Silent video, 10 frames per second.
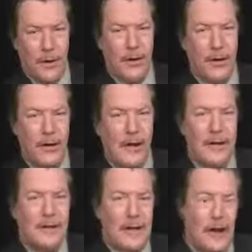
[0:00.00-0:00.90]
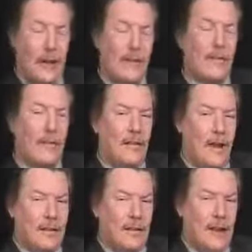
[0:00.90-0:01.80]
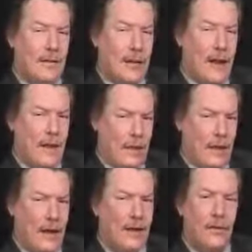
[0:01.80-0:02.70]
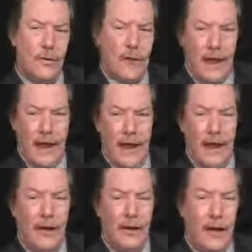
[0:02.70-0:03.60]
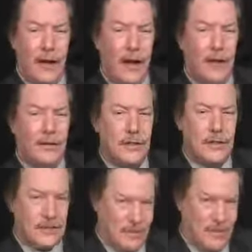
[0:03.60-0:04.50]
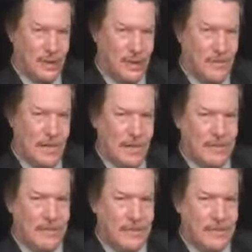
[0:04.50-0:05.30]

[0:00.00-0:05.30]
with our next guest, Dr. David Catastine, who's a cardiologist, in just a minute.